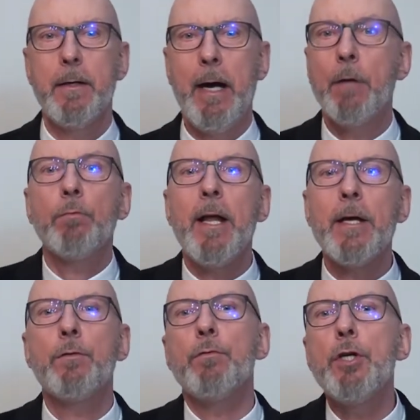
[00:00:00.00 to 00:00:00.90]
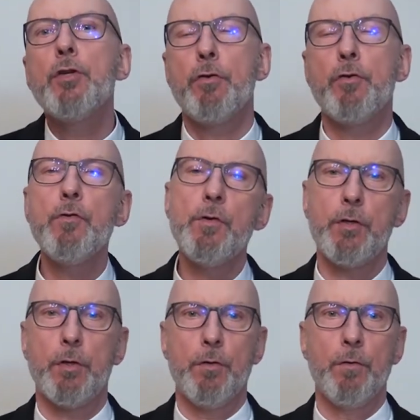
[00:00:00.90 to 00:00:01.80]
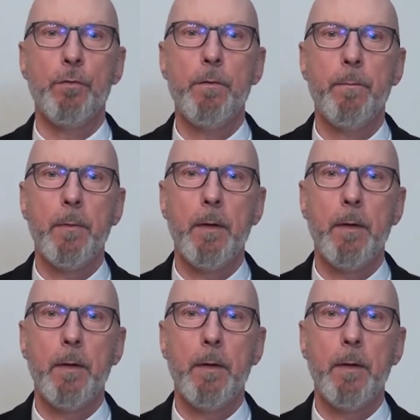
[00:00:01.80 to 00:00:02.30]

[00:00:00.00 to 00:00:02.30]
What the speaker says: I would like to introduce to you,